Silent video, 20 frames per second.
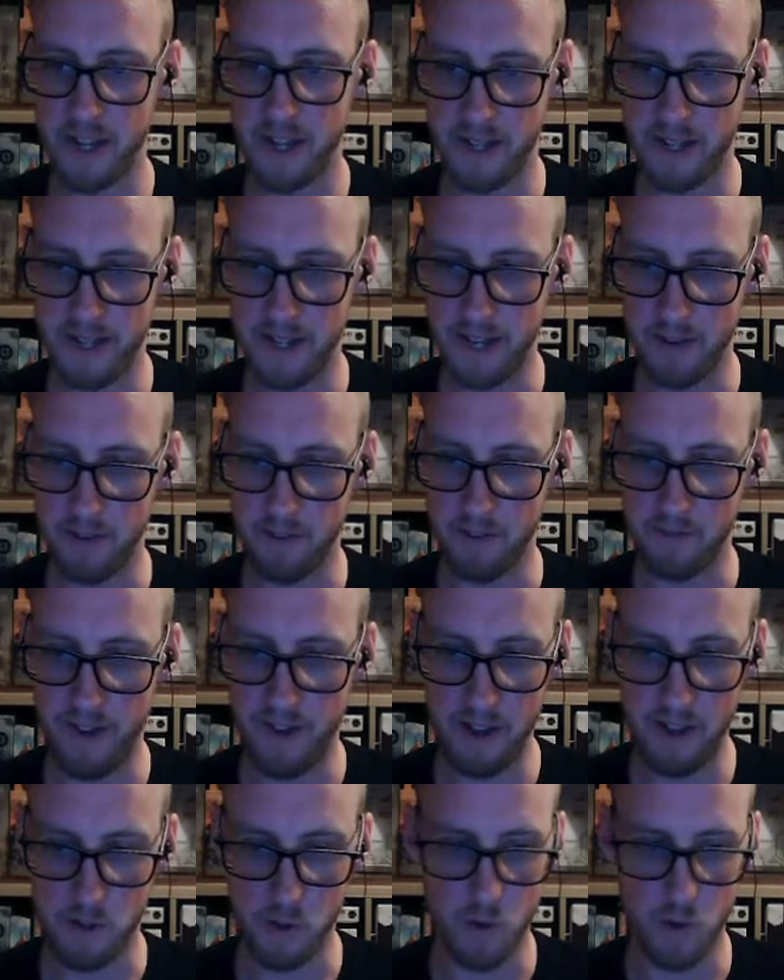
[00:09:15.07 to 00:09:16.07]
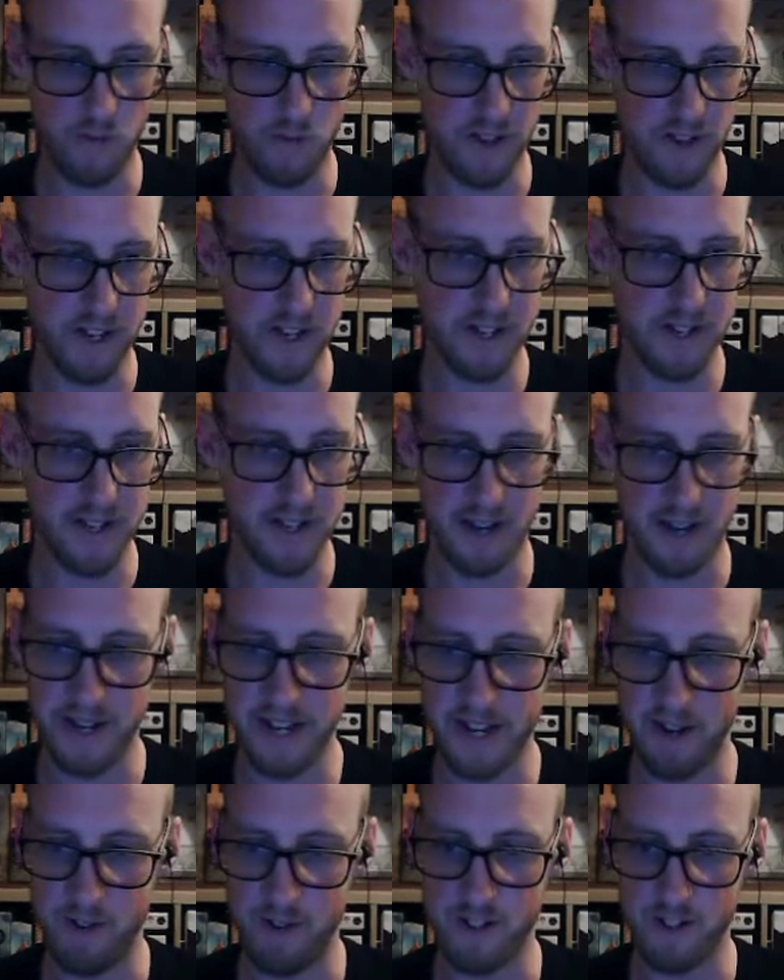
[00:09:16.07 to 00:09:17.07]
Now, the value of it down
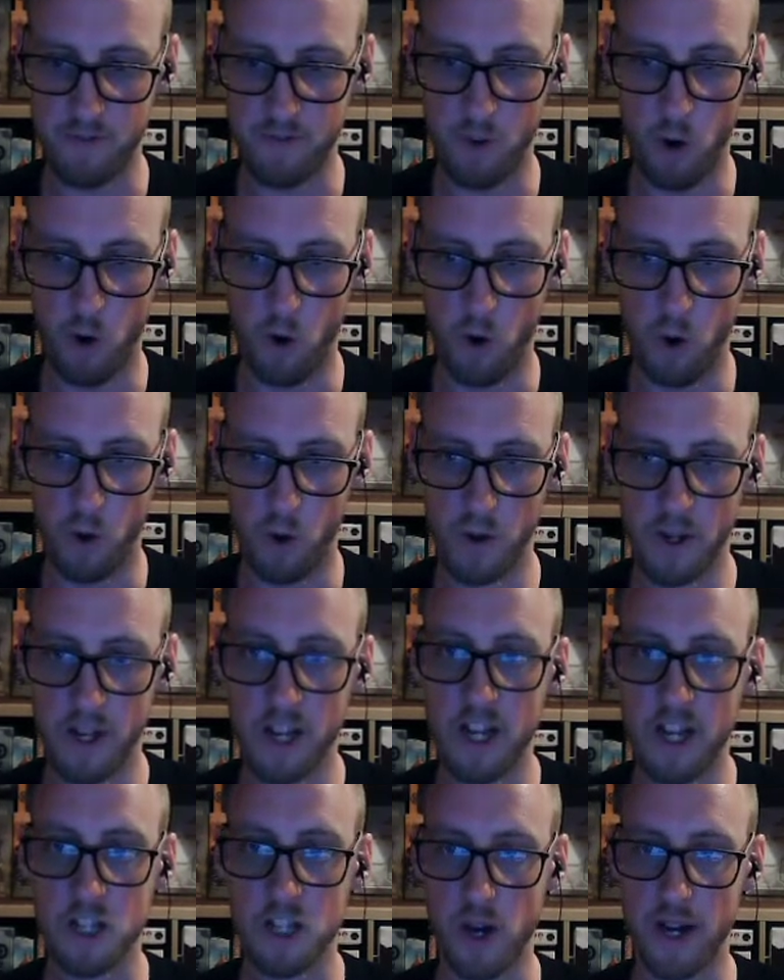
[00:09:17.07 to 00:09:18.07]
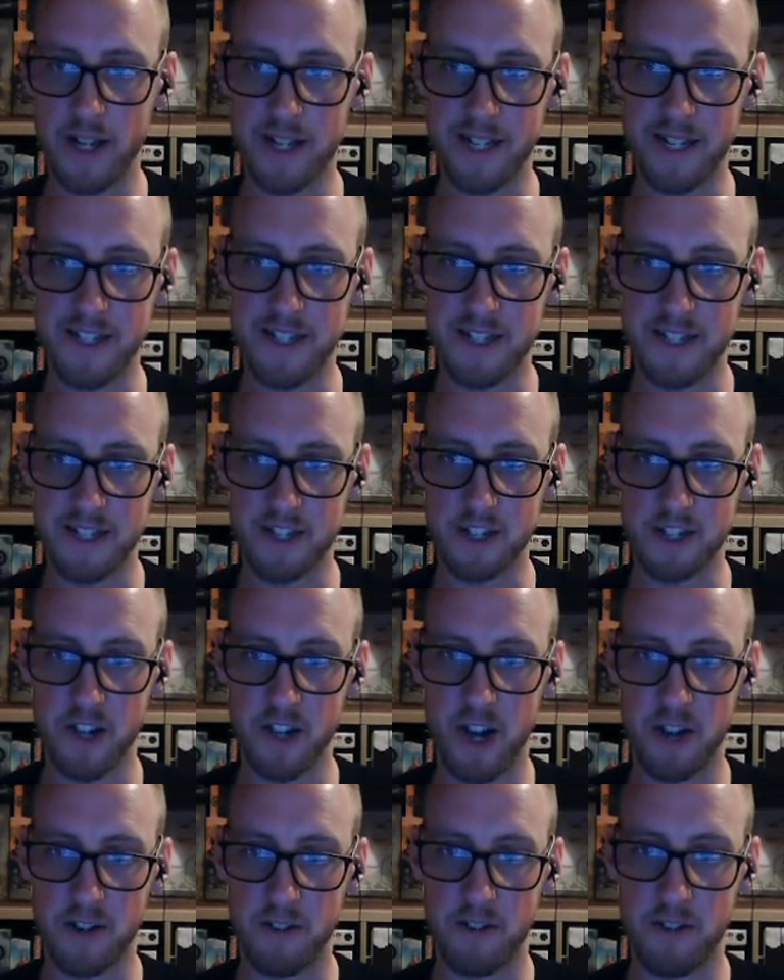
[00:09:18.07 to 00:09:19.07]
here is 4. So I need to
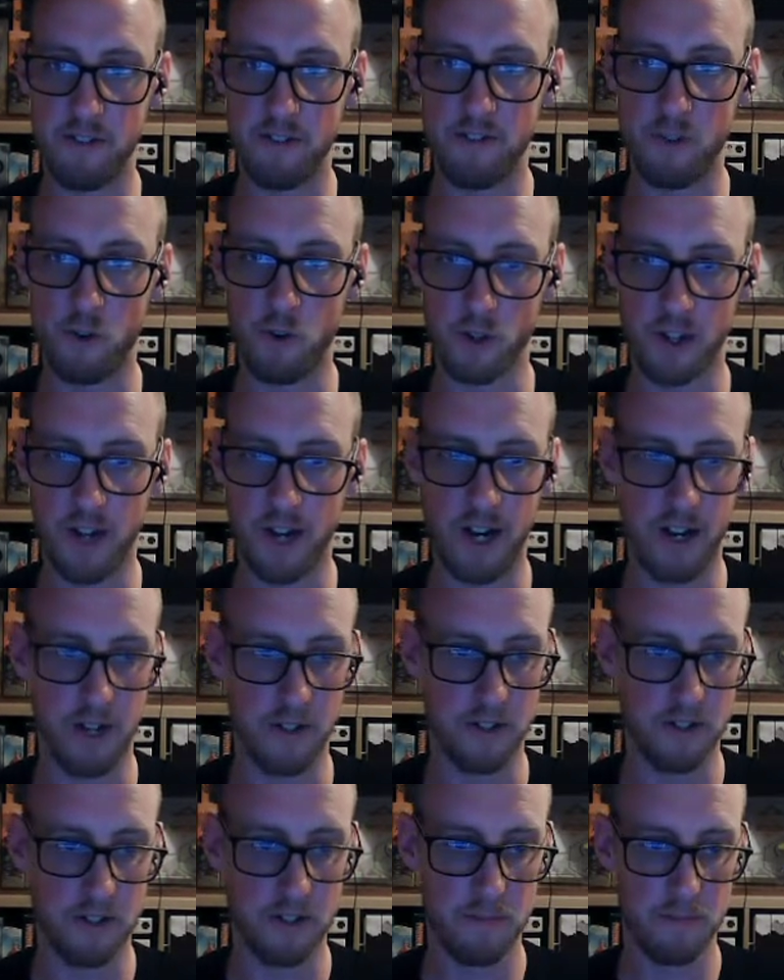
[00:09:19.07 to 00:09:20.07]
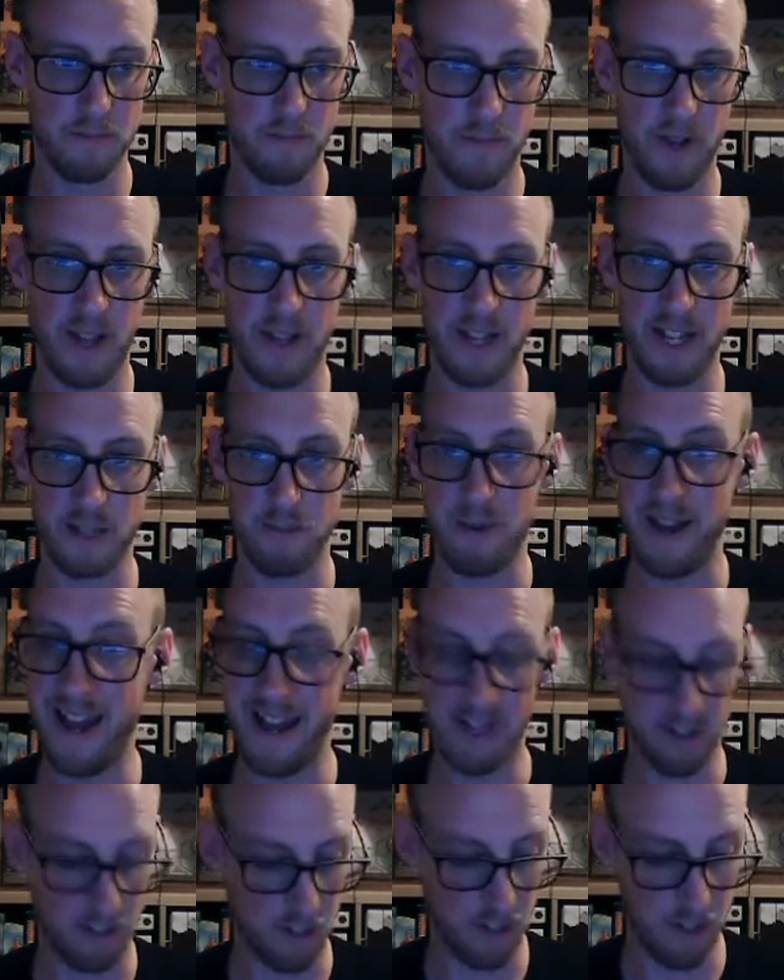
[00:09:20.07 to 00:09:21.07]
discard 4 cards. And that's my
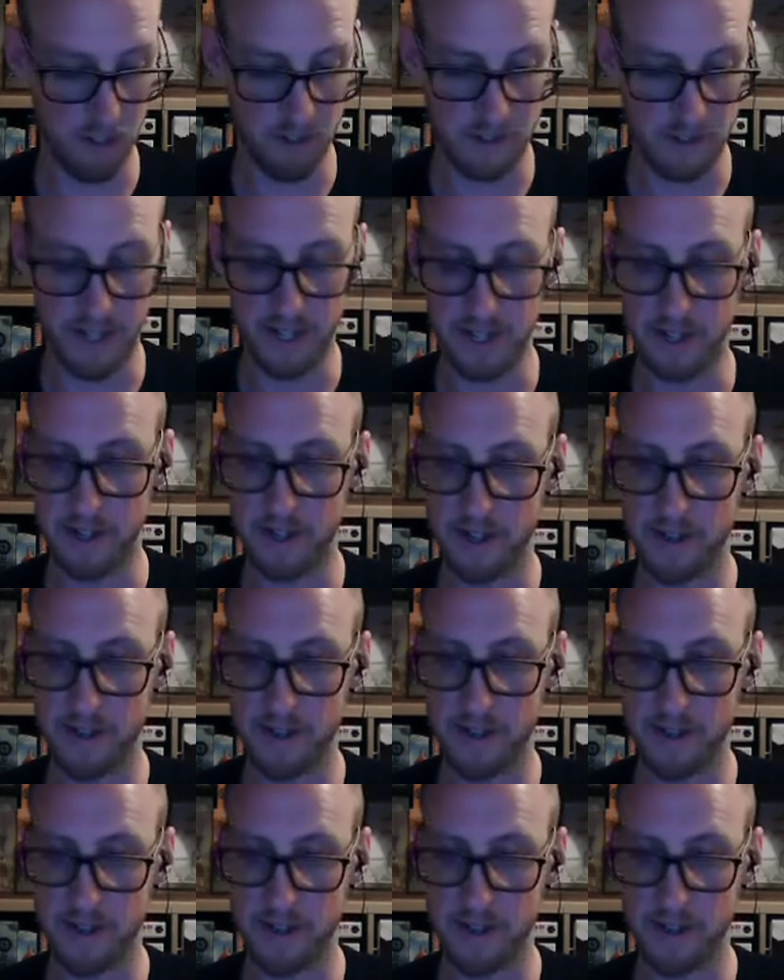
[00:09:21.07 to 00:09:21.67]
hand gone then.